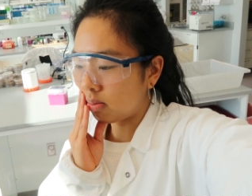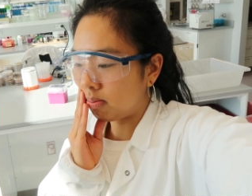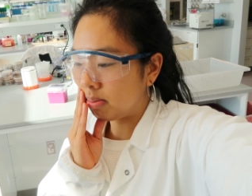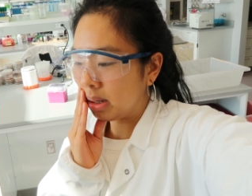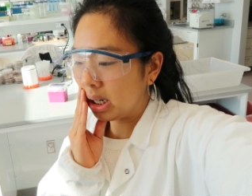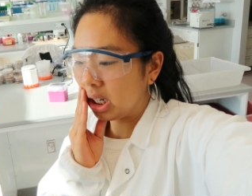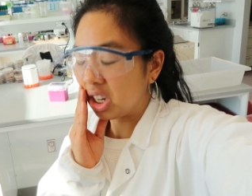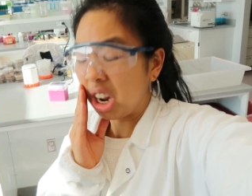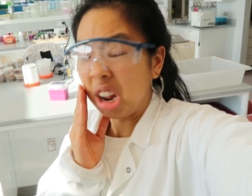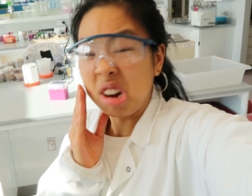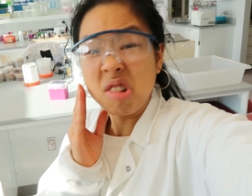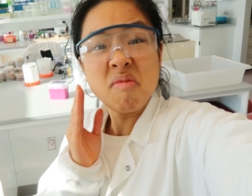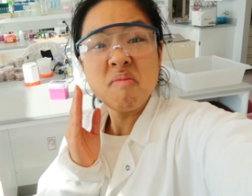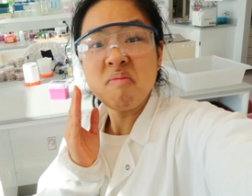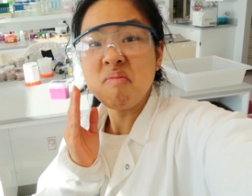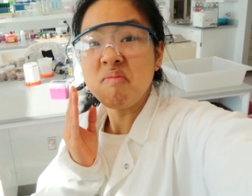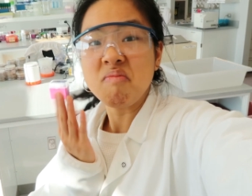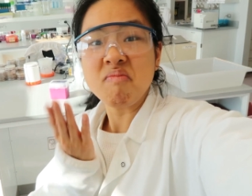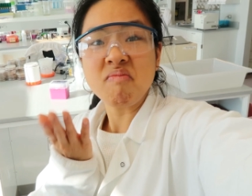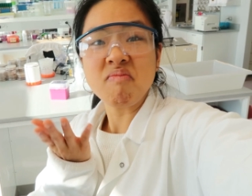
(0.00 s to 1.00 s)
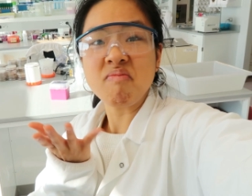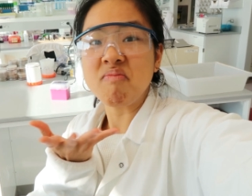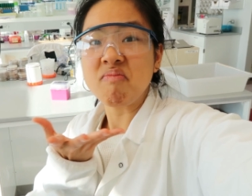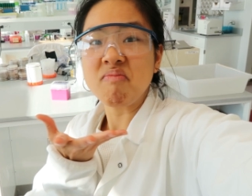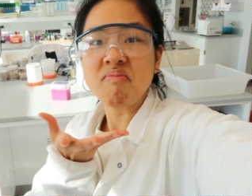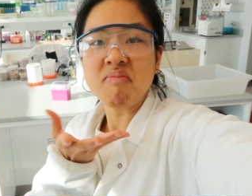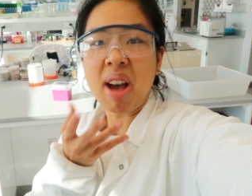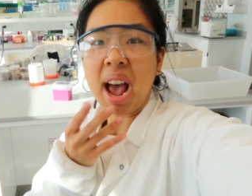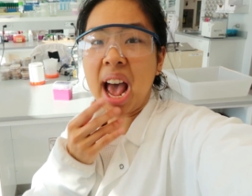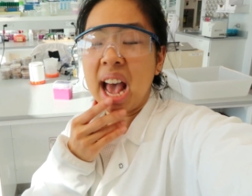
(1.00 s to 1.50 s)
being done
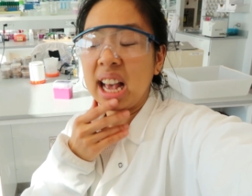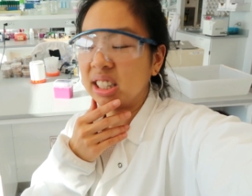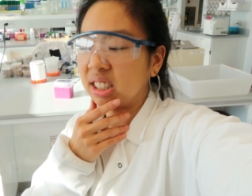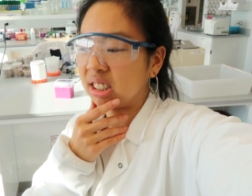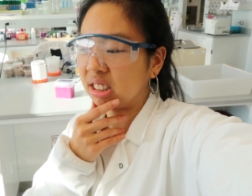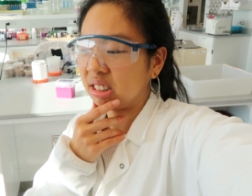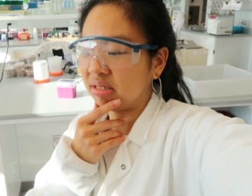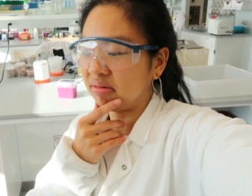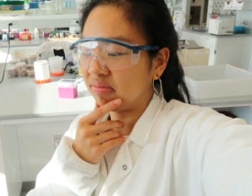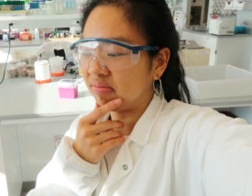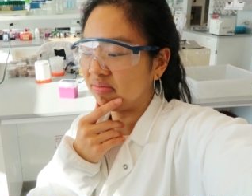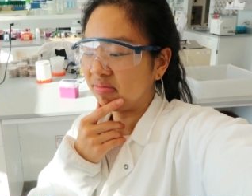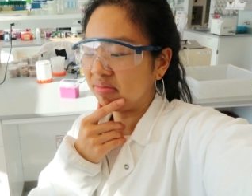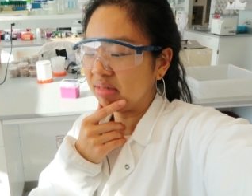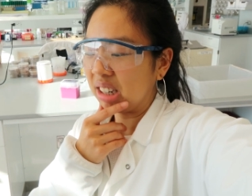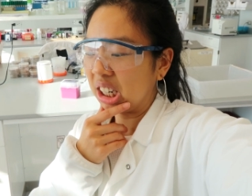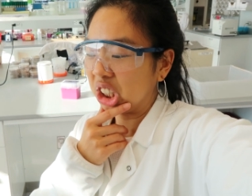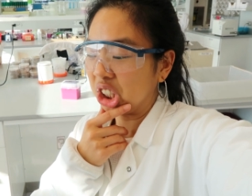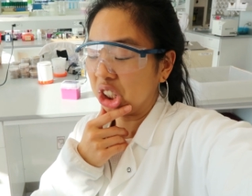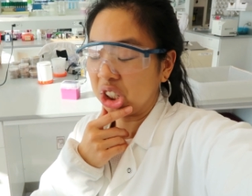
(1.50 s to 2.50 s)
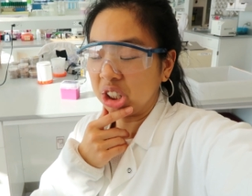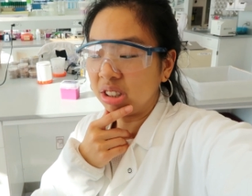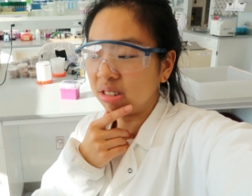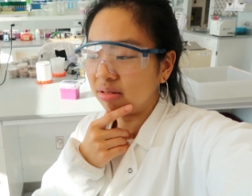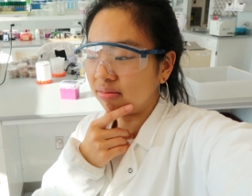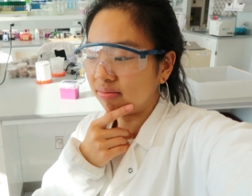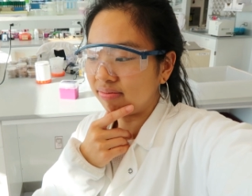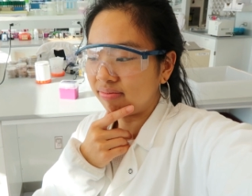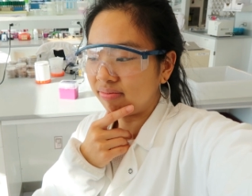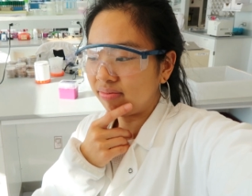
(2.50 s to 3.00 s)
as it should.
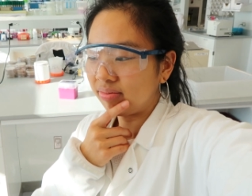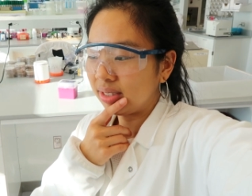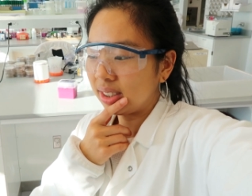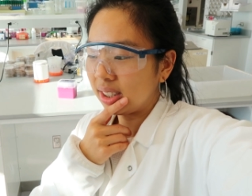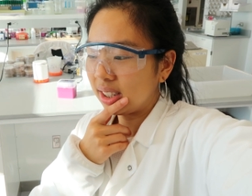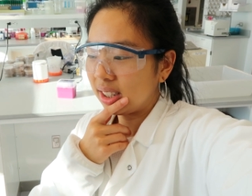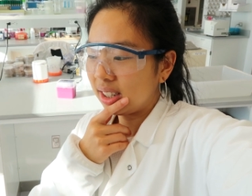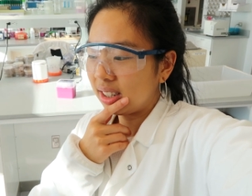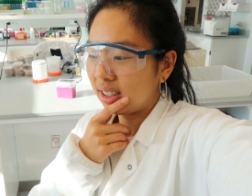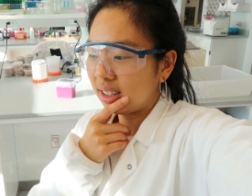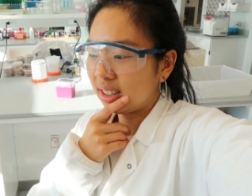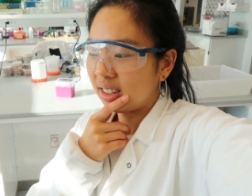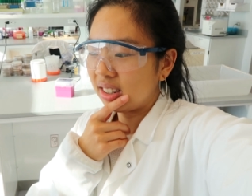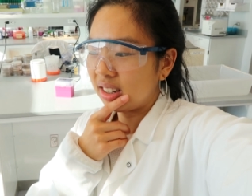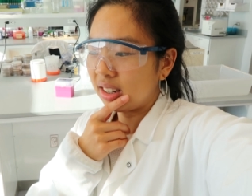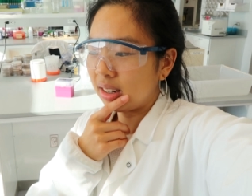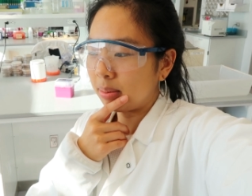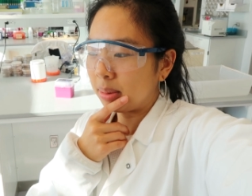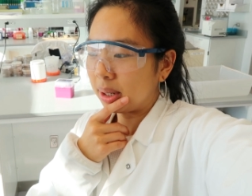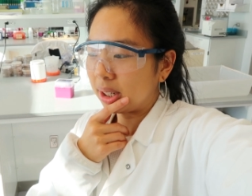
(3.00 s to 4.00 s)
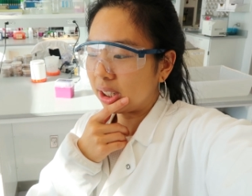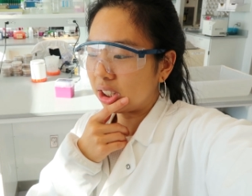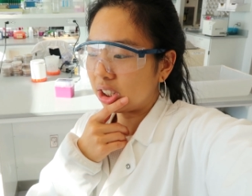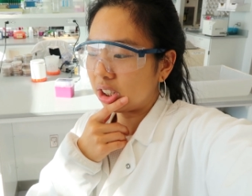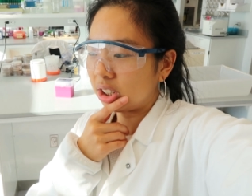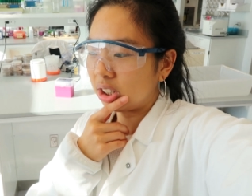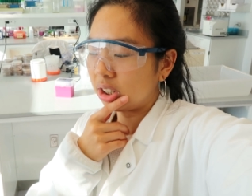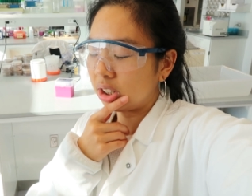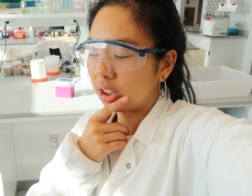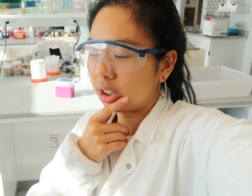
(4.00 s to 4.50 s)
But
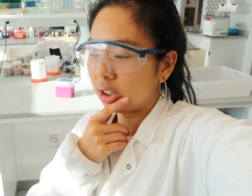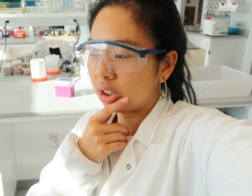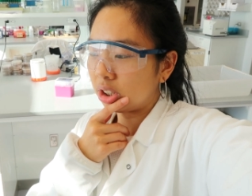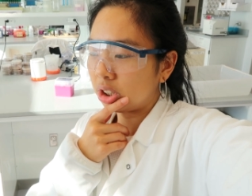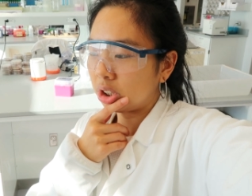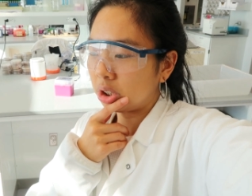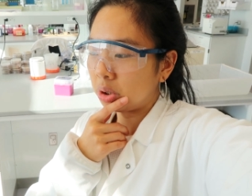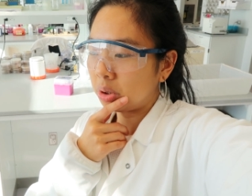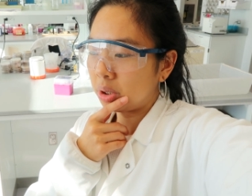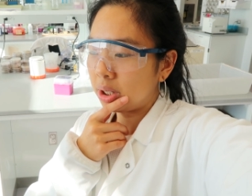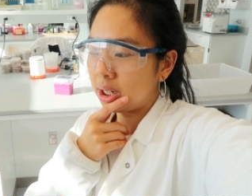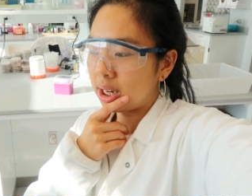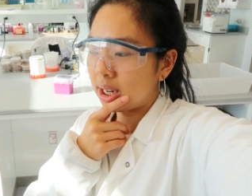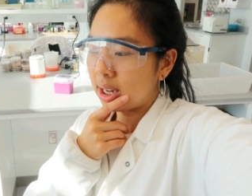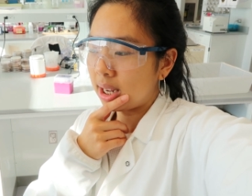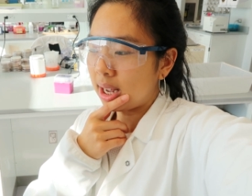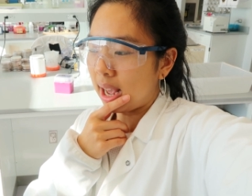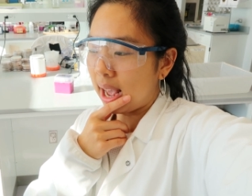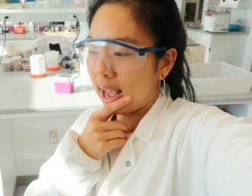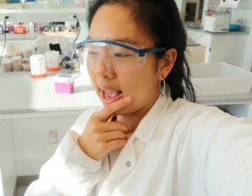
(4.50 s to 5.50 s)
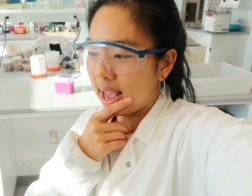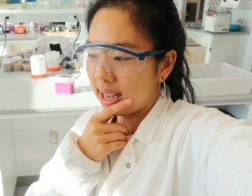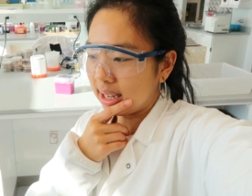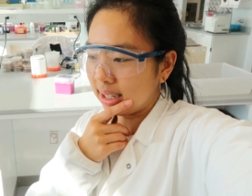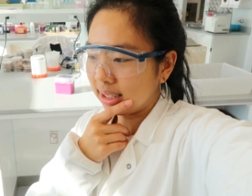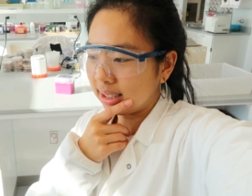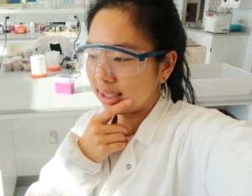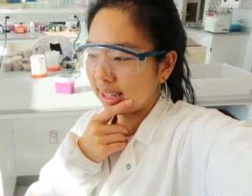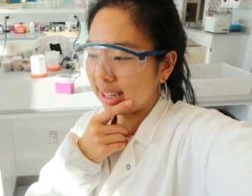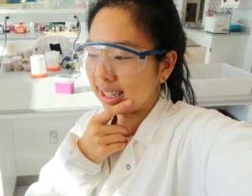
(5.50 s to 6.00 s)
Shreya
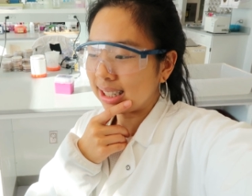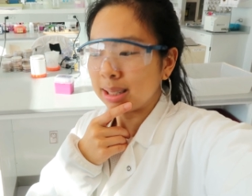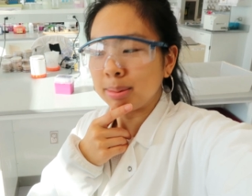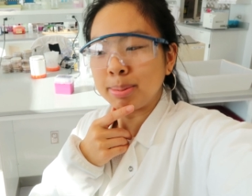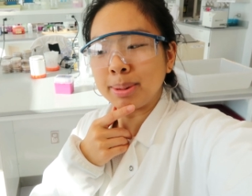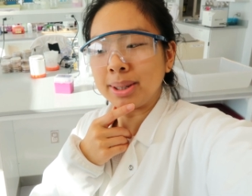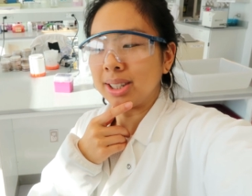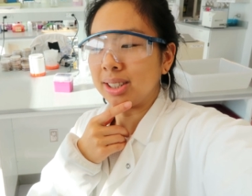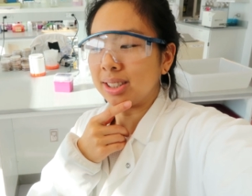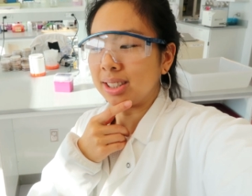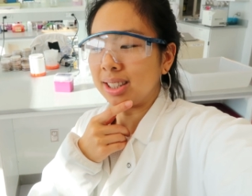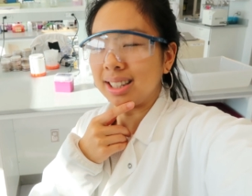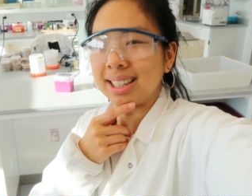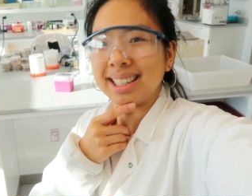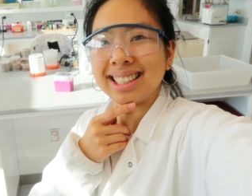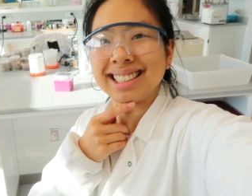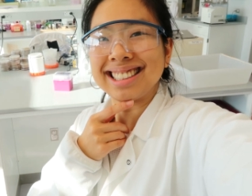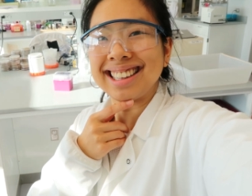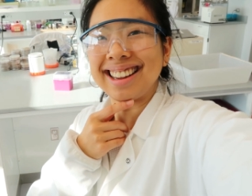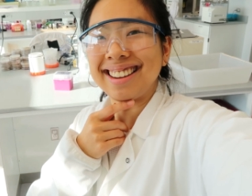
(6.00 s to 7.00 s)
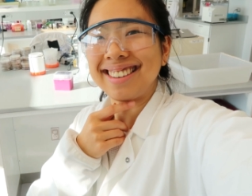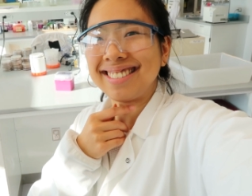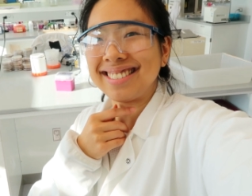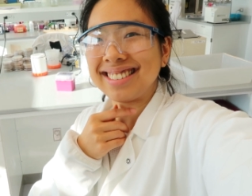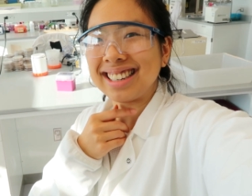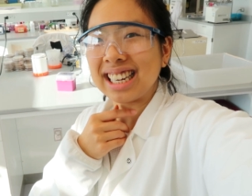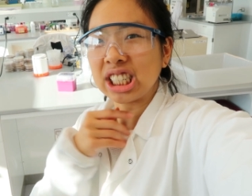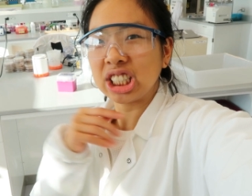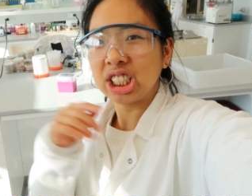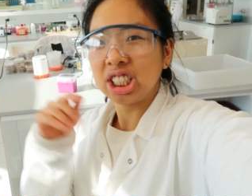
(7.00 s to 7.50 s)
has experience in this,
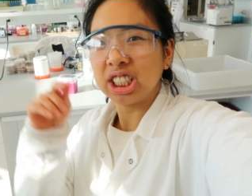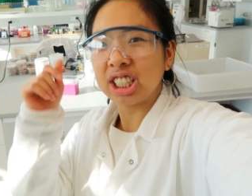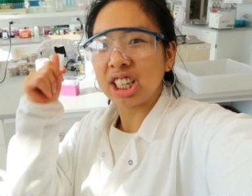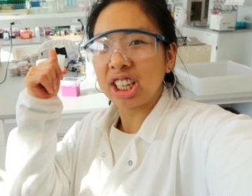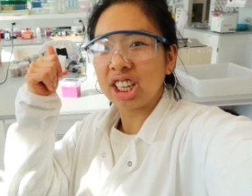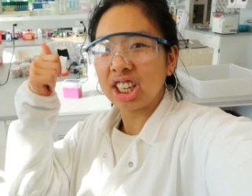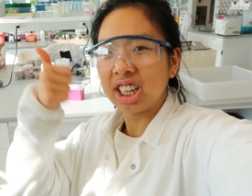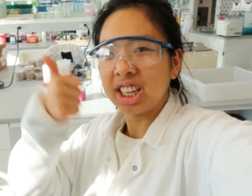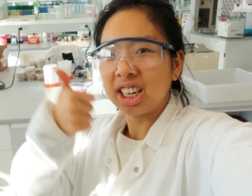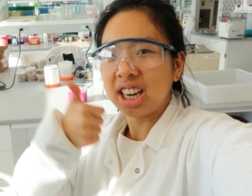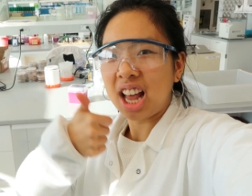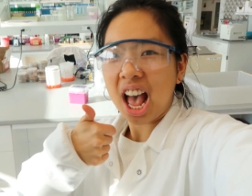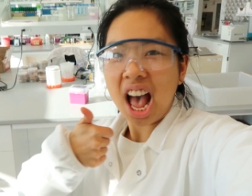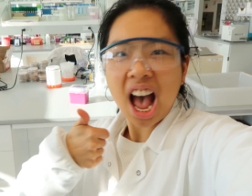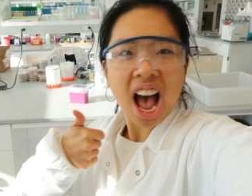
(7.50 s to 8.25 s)
so she's a good,